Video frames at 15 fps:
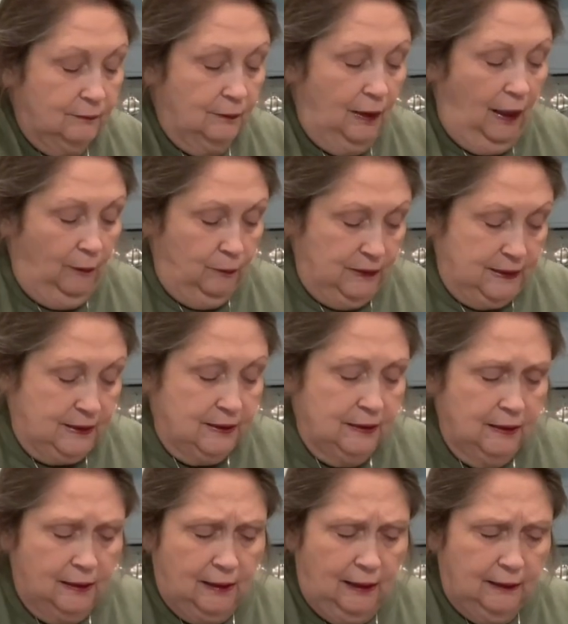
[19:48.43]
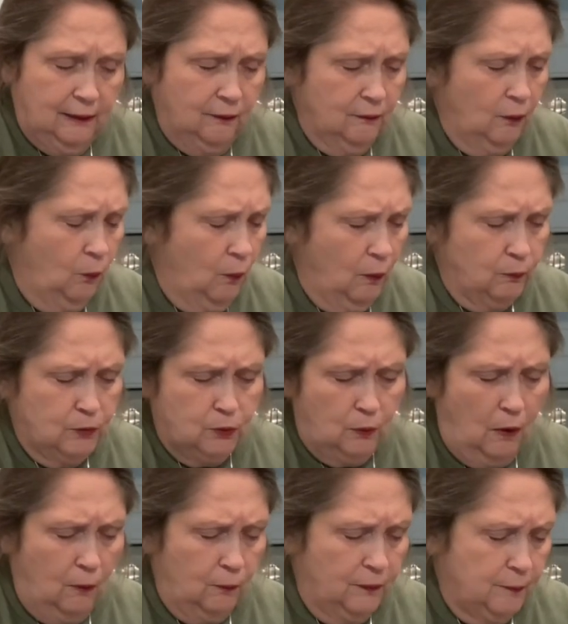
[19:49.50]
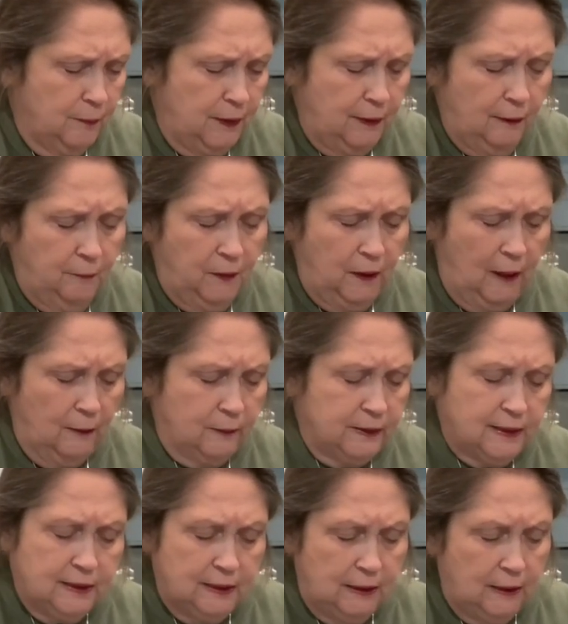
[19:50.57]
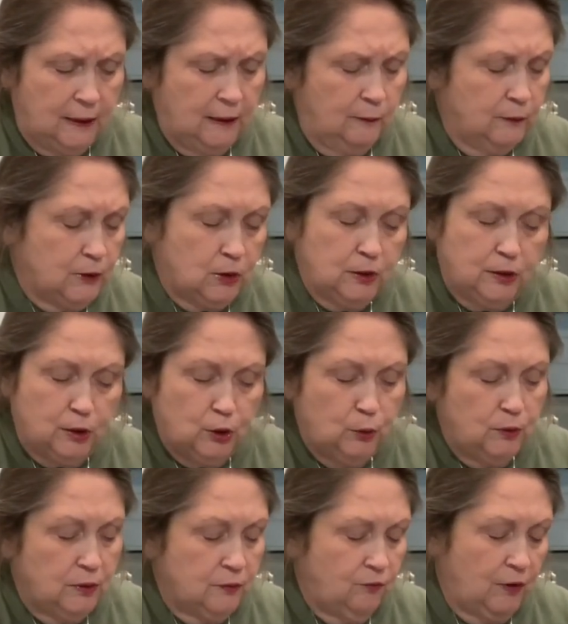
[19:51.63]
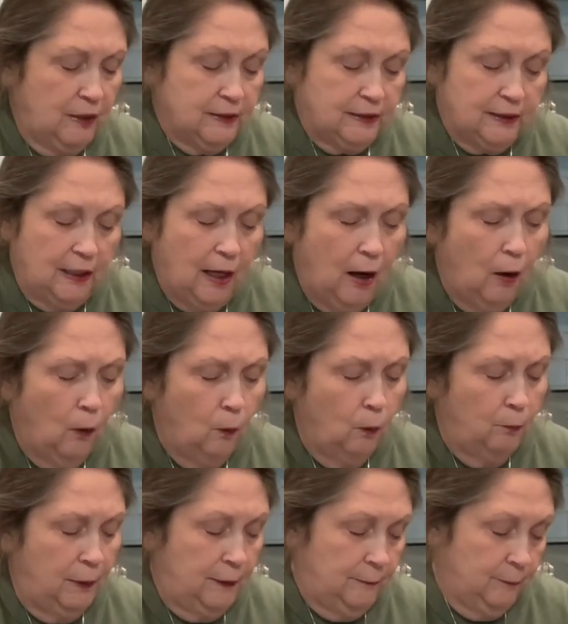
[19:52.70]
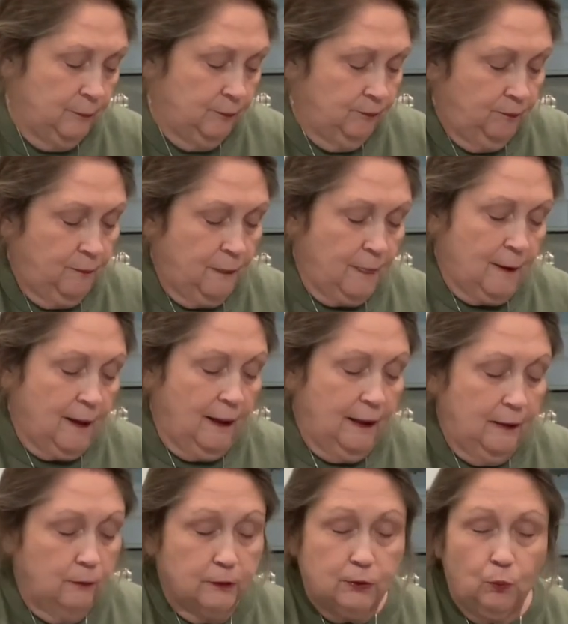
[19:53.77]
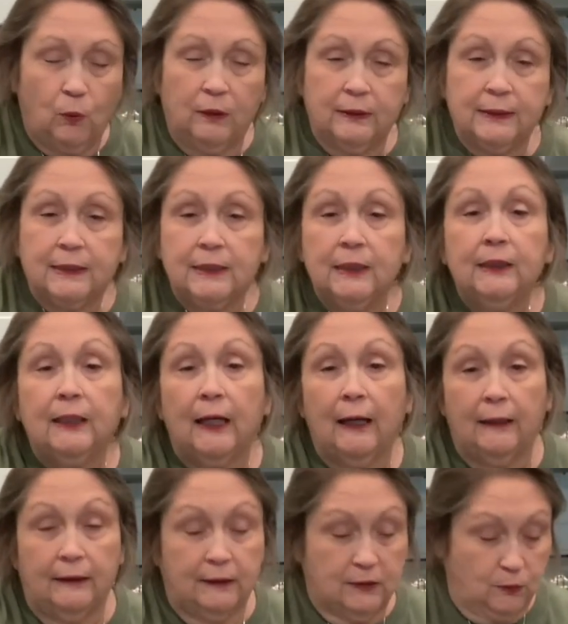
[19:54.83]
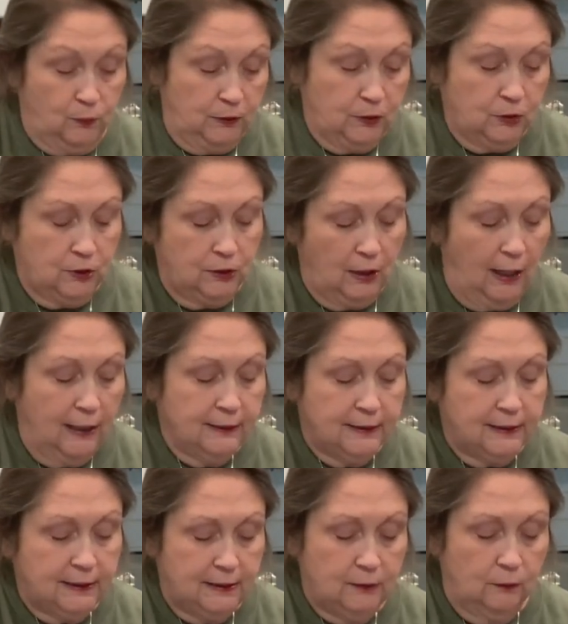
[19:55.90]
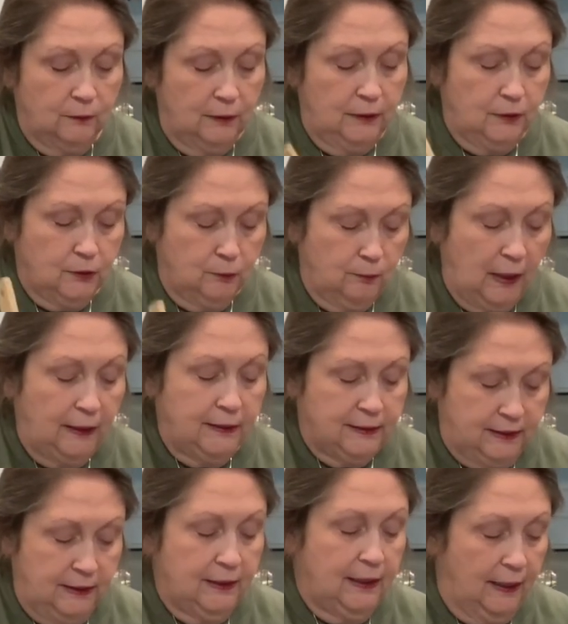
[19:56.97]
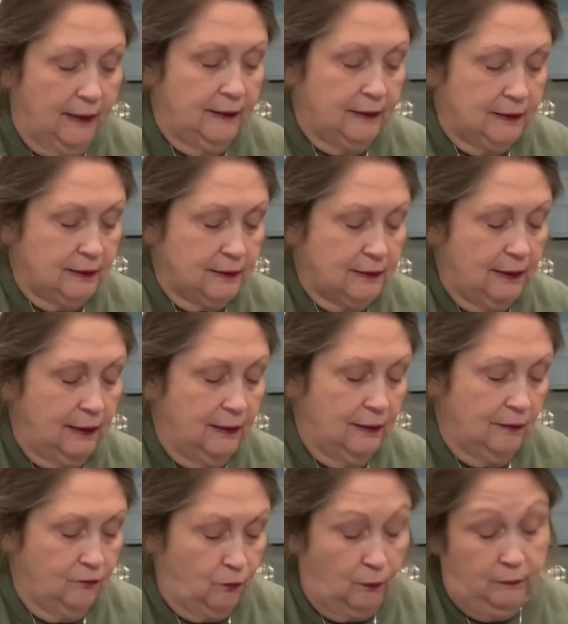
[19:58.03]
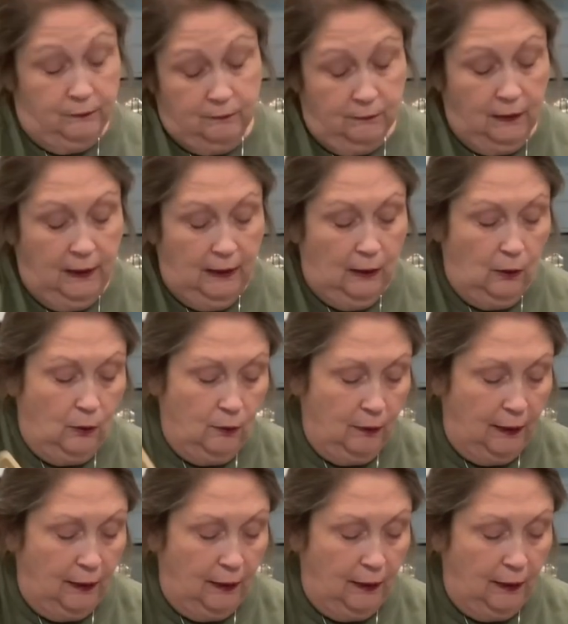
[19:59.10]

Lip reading: I was sick. I don't know what was wrong with me, but I was sick, and it was just us at home, and he was wanting tea cakes, which I still need to make tea cakes for here.